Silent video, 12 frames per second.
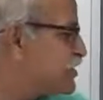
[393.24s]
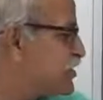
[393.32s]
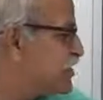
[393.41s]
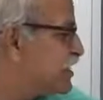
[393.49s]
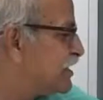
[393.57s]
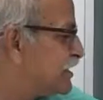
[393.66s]

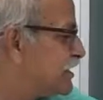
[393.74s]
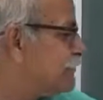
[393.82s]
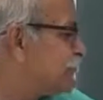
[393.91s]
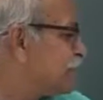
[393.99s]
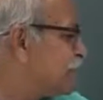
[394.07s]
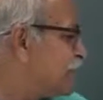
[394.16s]

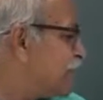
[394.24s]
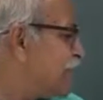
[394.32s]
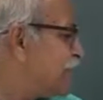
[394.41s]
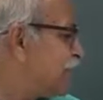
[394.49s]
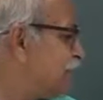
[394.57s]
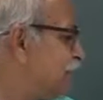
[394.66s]
basically,
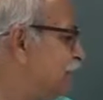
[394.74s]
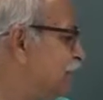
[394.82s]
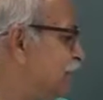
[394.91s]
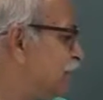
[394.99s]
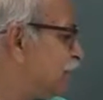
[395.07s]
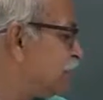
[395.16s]
and
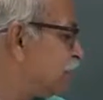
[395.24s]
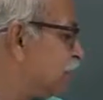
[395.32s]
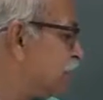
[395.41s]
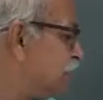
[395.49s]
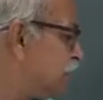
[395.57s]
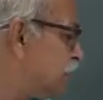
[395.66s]
he
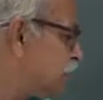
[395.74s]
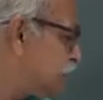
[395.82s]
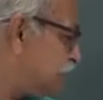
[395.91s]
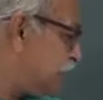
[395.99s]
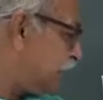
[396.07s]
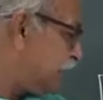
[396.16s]
developed
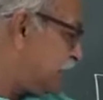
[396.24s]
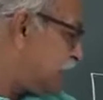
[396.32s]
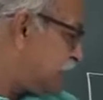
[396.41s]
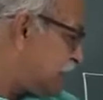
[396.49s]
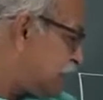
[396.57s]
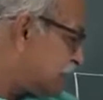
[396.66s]

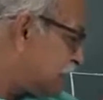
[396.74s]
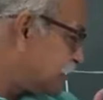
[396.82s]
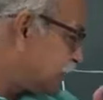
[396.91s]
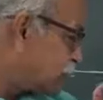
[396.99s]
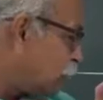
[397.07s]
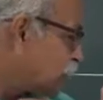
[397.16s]

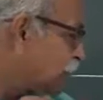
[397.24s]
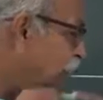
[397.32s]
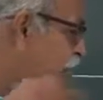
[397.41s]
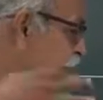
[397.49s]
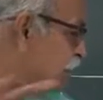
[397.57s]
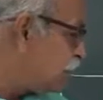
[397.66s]
a
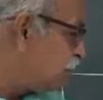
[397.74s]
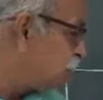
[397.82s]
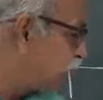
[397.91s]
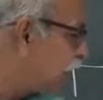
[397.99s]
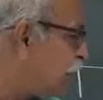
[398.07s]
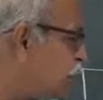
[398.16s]
total
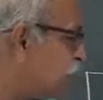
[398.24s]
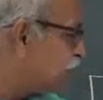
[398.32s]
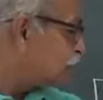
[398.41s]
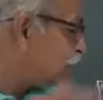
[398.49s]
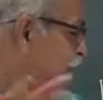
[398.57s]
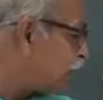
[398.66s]

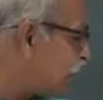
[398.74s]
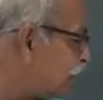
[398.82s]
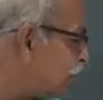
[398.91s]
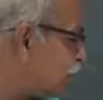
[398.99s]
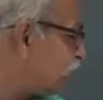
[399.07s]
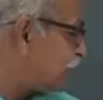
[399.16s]
branch of
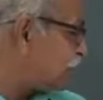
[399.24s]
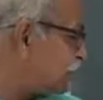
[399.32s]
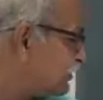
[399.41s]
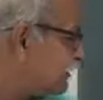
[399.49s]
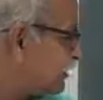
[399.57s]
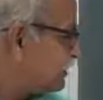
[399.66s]
calculus